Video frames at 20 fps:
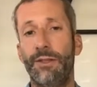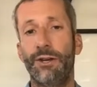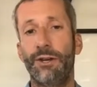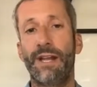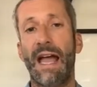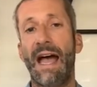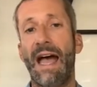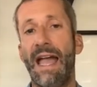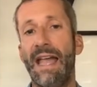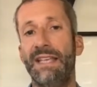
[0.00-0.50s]

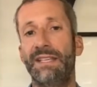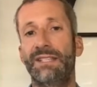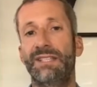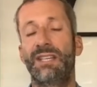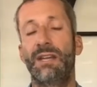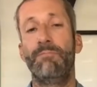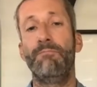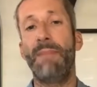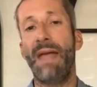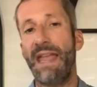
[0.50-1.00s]
guys
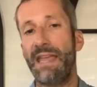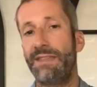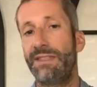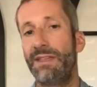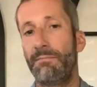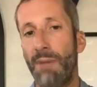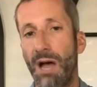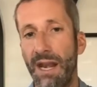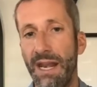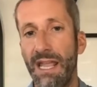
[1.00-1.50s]
to make
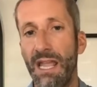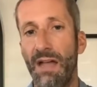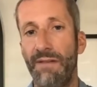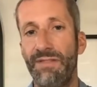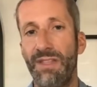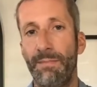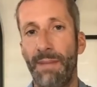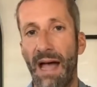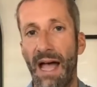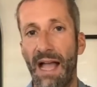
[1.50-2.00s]
the money
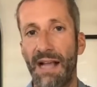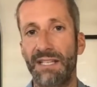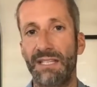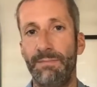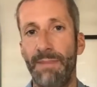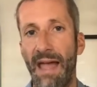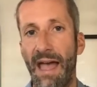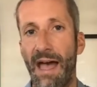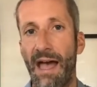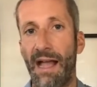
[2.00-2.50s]
of the box
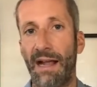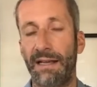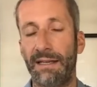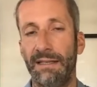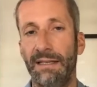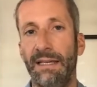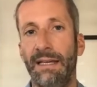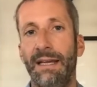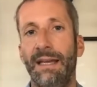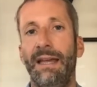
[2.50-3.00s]
back.
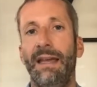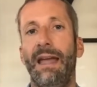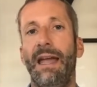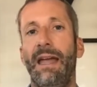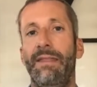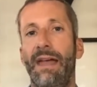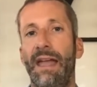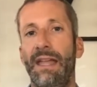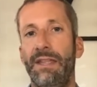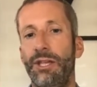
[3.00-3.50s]

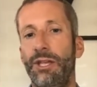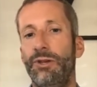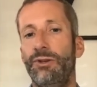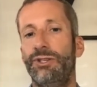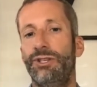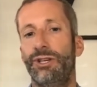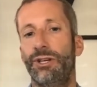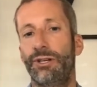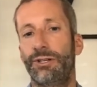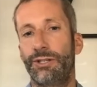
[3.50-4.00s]
And then
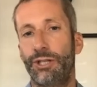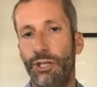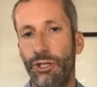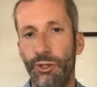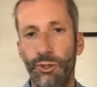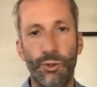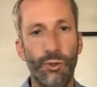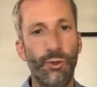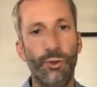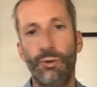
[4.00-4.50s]
use your
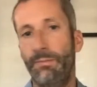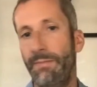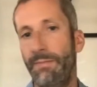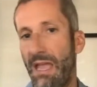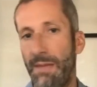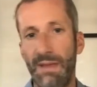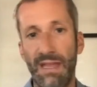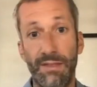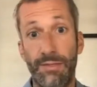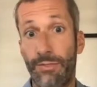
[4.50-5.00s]
two,
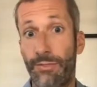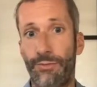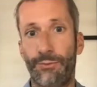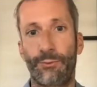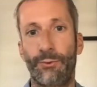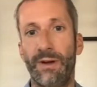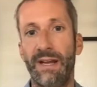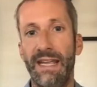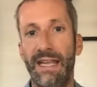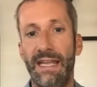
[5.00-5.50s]
maybe
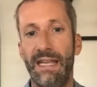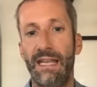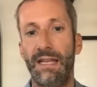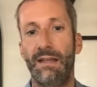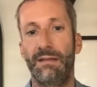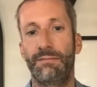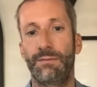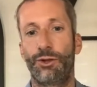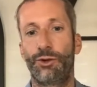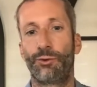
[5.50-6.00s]

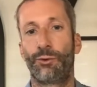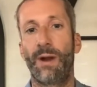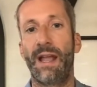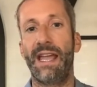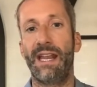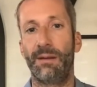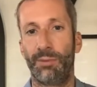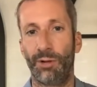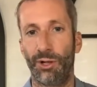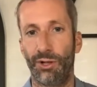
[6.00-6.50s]
three
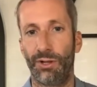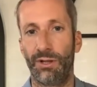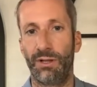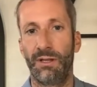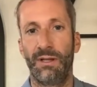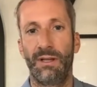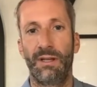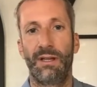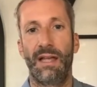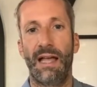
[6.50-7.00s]
gradable
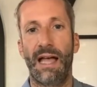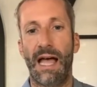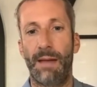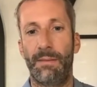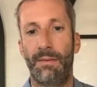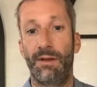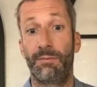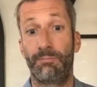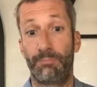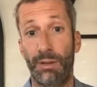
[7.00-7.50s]

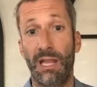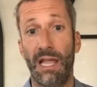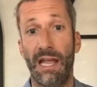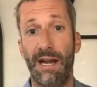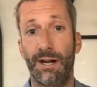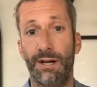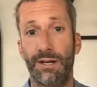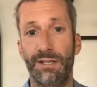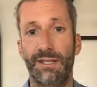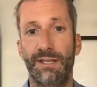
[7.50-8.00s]

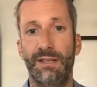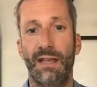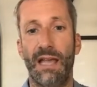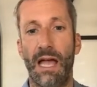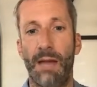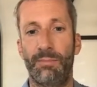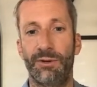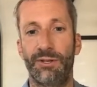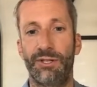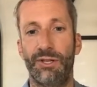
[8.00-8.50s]
players
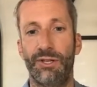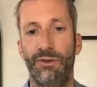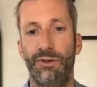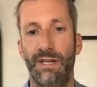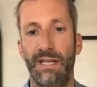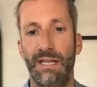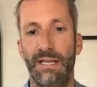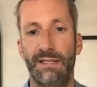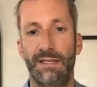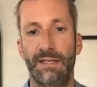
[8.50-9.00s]

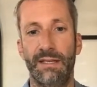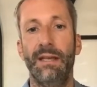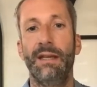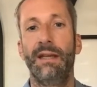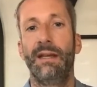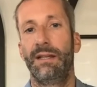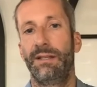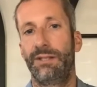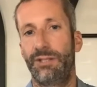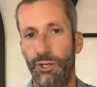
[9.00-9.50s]
opportunities
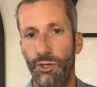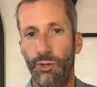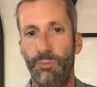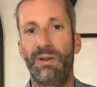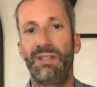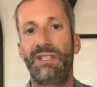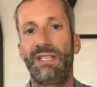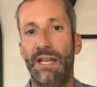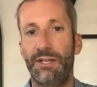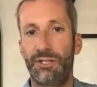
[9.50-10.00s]
to
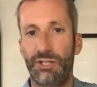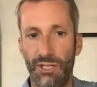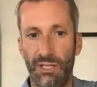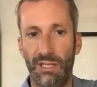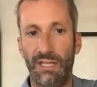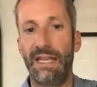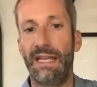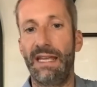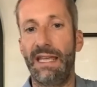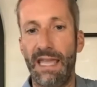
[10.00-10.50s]

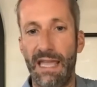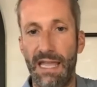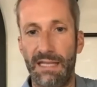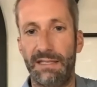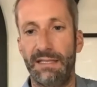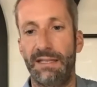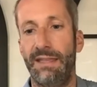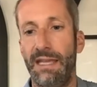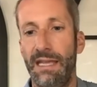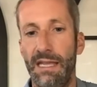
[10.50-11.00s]
potentially
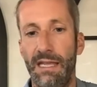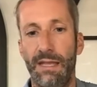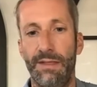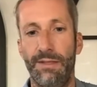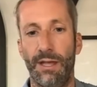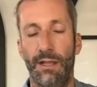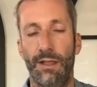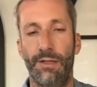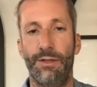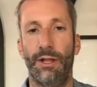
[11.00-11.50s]
hit
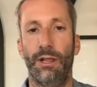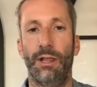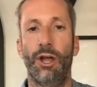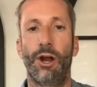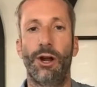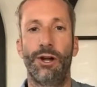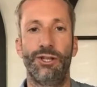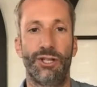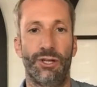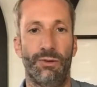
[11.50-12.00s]
the
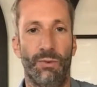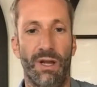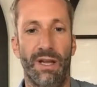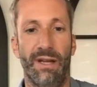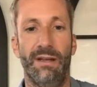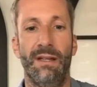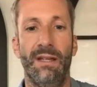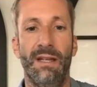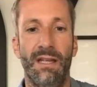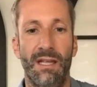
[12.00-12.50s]
larger one.
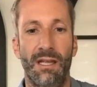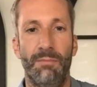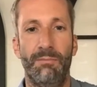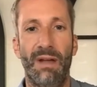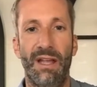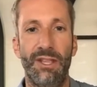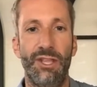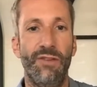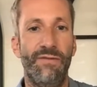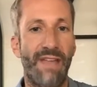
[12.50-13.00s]

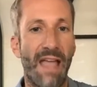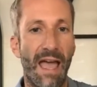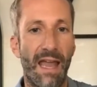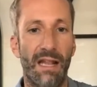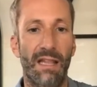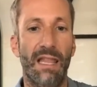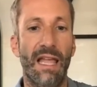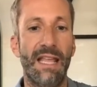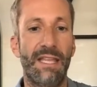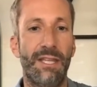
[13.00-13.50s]
But you've got
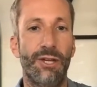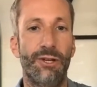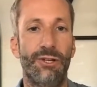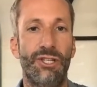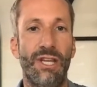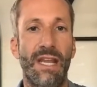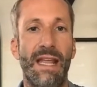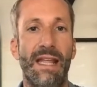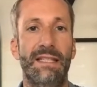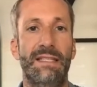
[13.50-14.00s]
to like your
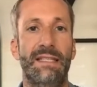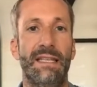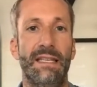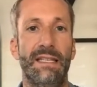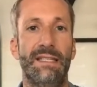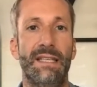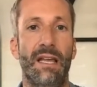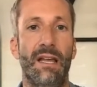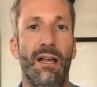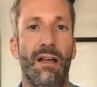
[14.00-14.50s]

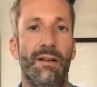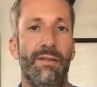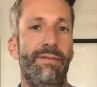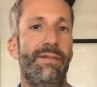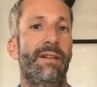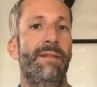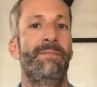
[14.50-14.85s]
chances of